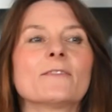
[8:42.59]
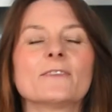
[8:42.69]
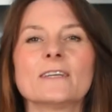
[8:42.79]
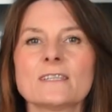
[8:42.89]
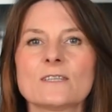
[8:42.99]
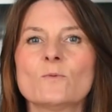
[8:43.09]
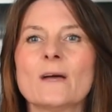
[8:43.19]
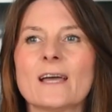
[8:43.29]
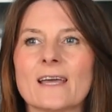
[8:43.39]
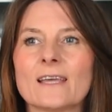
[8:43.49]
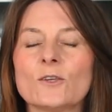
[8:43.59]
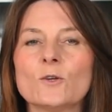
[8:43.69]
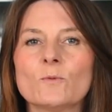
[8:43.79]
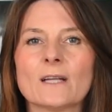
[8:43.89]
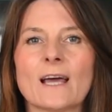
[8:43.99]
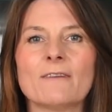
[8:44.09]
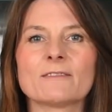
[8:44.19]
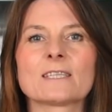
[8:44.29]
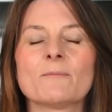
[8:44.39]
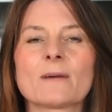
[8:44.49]
This way you will
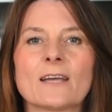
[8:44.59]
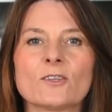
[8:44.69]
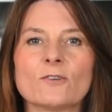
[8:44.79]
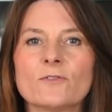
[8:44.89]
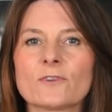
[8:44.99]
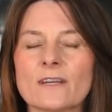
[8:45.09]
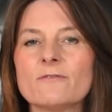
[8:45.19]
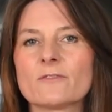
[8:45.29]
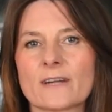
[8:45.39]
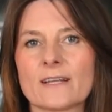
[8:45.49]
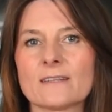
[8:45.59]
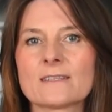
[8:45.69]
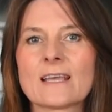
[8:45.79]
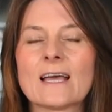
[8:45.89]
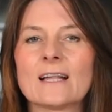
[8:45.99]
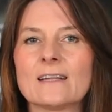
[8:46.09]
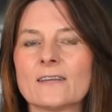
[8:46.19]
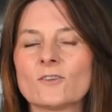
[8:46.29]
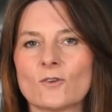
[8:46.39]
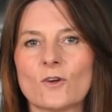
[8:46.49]
have some kind of reference
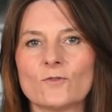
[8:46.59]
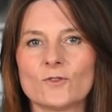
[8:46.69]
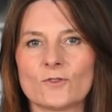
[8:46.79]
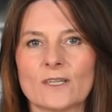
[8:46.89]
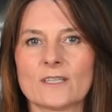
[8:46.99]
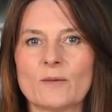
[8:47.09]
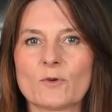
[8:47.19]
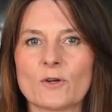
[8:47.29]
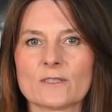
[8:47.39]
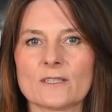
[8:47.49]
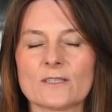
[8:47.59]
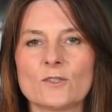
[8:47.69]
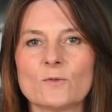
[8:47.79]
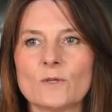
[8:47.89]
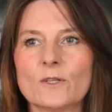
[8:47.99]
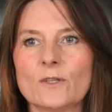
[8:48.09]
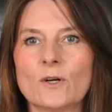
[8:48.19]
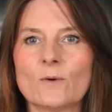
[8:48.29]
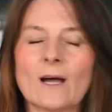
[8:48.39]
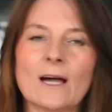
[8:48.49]
later on during the process. You will
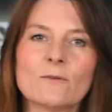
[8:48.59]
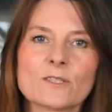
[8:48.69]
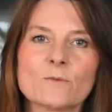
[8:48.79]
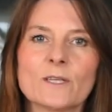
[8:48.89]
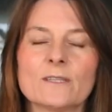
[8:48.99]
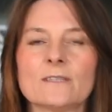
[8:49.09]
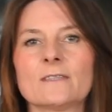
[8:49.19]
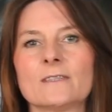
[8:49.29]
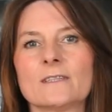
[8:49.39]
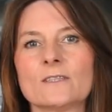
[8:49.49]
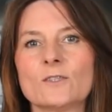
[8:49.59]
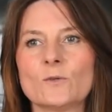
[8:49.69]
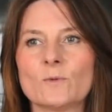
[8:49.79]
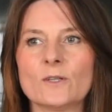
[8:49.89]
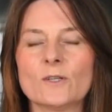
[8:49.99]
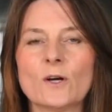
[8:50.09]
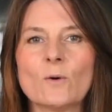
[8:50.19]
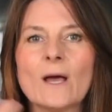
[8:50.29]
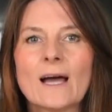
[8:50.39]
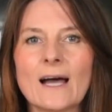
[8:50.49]
know how sweet it is, you will
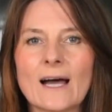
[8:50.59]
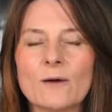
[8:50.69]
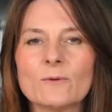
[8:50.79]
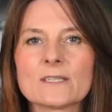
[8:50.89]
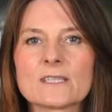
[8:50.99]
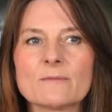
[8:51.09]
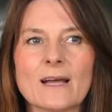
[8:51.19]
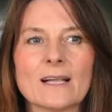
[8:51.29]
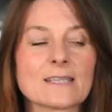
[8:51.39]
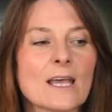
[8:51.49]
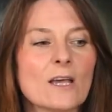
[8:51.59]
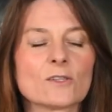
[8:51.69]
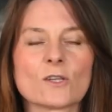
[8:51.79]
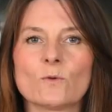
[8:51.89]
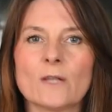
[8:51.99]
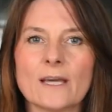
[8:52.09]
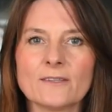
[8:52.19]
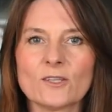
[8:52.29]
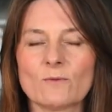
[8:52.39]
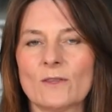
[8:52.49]
know how it smells. So
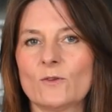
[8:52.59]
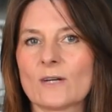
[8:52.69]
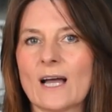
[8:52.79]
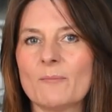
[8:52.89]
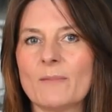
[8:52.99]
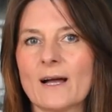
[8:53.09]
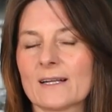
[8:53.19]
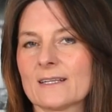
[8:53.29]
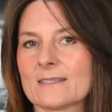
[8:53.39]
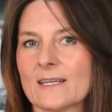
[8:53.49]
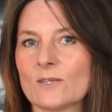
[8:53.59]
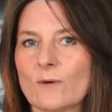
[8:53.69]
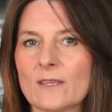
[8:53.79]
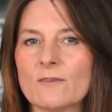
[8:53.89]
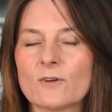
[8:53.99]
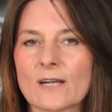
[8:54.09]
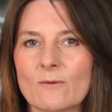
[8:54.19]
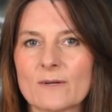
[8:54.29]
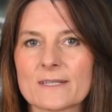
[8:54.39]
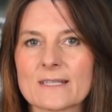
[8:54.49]
later when you come back, let's say 24
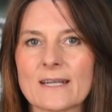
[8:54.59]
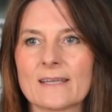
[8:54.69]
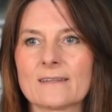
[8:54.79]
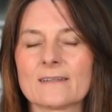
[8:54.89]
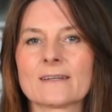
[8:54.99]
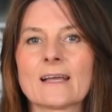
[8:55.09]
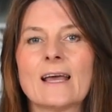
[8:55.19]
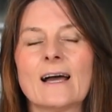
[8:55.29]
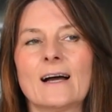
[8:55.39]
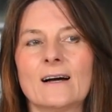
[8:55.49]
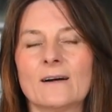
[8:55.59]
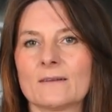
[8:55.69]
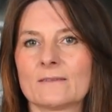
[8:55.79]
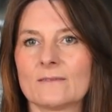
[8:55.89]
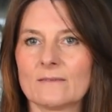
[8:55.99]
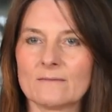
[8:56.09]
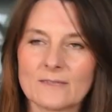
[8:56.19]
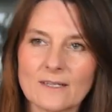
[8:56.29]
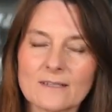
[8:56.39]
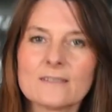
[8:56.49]
hours later,
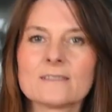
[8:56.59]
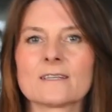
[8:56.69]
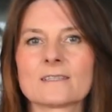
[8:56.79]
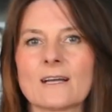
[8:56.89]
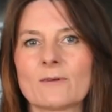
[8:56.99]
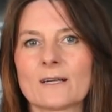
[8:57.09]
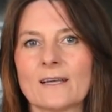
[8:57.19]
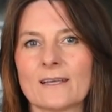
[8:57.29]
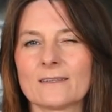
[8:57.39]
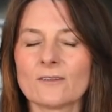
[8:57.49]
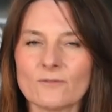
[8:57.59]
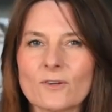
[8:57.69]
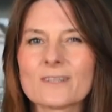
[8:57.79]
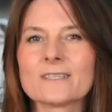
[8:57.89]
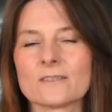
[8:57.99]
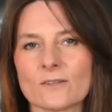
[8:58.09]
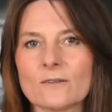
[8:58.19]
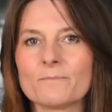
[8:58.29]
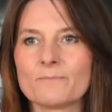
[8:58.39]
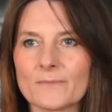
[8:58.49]
36 hours later, of course it's
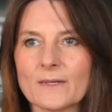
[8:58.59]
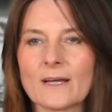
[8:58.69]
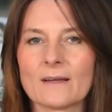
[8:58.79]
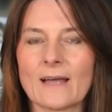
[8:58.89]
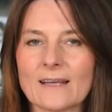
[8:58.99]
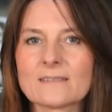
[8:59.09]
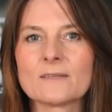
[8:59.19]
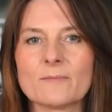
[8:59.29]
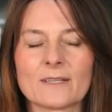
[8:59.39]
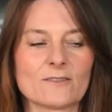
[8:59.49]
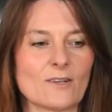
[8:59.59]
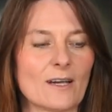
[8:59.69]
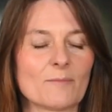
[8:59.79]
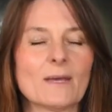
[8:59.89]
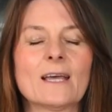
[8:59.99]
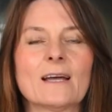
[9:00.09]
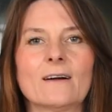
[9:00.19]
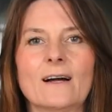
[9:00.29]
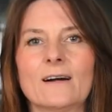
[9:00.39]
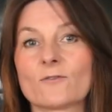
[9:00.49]
all estimate time,
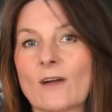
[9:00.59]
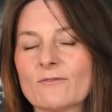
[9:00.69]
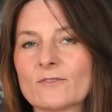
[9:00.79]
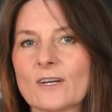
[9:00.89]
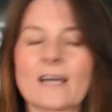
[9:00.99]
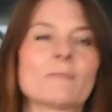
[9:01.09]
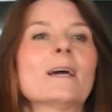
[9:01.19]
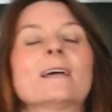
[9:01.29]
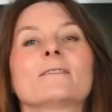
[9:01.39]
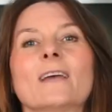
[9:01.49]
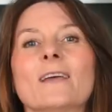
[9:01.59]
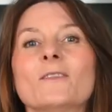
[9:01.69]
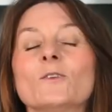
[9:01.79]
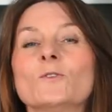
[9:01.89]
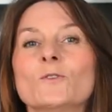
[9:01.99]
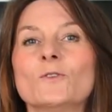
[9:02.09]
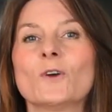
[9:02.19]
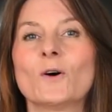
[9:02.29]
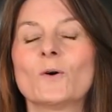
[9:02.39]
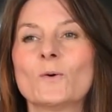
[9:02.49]
rough time, then you
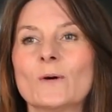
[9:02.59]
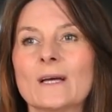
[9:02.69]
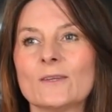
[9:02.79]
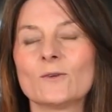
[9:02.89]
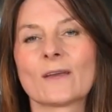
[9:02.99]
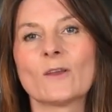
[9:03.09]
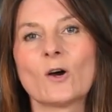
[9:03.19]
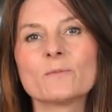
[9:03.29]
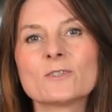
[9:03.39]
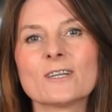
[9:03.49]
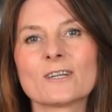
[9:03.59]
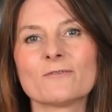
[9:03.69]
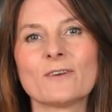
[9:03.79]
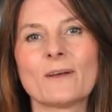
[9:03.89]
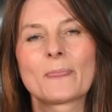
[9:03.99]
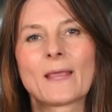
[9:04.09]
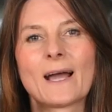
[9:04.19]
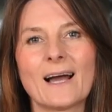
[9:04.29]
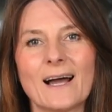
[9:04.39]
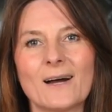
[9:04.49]
know, you can observe
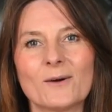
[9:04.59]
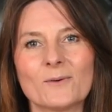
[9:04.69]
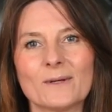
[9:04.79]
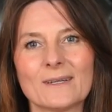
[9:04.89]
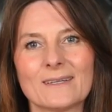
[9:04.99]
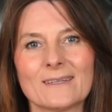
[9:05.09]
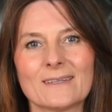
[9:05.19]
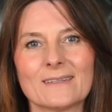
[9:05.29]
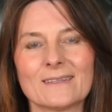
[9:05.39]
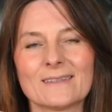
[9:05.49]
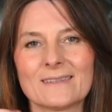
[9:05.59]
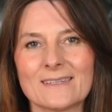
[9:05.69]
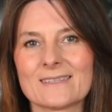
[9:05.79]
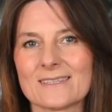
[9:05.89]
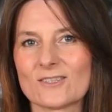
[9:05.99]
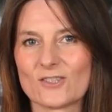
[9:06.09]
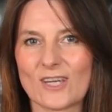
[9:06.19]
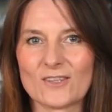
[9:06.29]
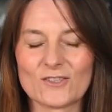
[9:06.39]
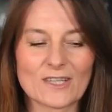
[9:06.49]
how this is
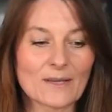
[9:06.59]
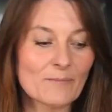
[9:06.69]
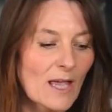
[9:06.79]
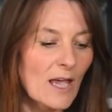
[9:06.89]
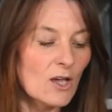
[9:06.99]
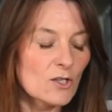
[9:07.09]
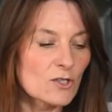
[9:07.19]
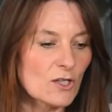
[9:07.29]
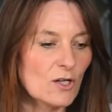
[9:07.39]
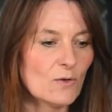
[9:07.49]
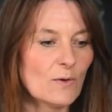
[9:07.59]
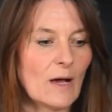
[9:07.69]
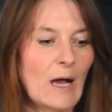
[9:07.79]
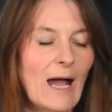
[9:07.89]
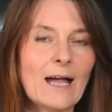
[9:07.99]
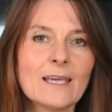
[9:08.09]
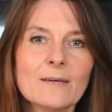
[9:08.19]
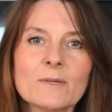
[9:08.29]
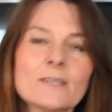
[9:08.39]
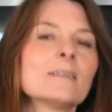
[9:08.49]
changing. So I
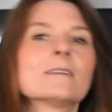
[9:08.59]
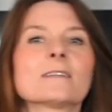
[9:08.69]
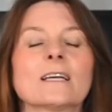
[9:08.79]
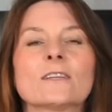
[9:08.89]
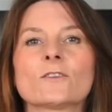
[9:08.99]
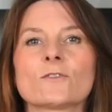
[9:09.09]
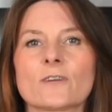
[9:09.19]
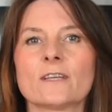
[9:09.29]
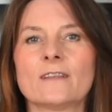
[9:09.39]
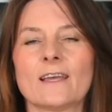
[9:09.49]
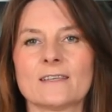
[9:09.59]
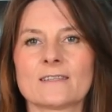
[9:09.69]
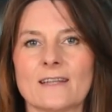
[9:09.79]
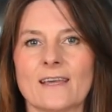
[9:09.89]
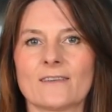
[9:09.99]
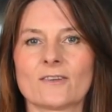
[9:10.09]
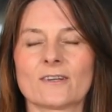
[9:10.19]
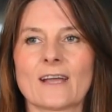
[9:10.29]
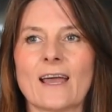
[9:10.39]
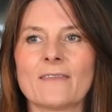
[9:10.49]
am here 3 days
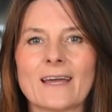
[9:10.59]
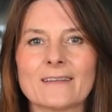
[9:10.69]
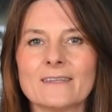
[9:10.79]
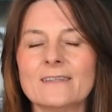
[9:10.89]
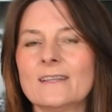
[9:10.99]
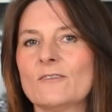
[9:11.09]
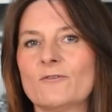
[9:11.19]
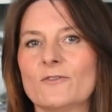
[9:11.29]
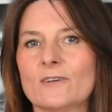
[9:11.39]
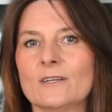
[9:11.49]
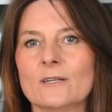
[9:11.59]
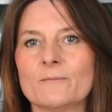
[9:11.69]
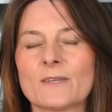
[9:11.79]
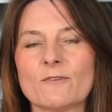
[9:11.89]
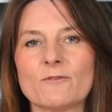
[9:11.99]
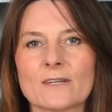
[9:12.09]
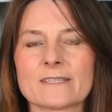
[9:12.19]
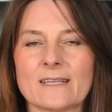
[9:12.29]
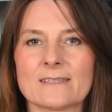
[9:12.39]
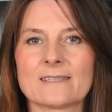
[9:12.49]
later, and I didn't film the
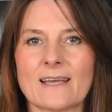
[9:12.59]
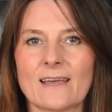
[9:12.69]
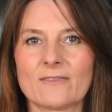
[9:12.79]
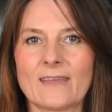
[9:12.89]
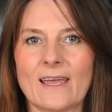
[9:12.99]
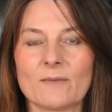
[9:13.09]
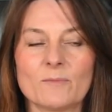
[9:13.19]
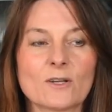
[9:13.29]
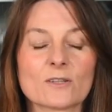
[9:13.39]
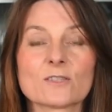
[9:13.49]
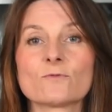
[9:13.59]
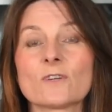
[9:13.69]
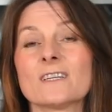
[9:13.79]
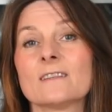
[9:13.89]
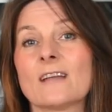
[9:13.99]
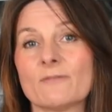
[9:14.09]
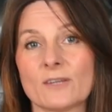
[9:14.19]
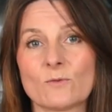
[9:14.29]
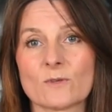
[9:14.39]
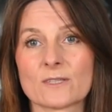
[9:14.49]
first and second day because really
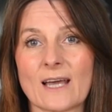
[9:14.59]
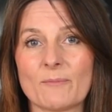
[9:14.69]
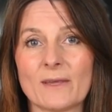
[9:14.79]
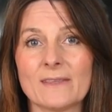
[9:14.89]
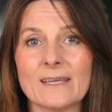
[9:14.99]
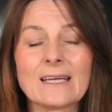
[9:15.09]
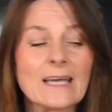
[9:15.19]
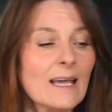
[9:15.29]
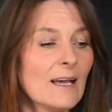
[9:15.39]
nothing was happening.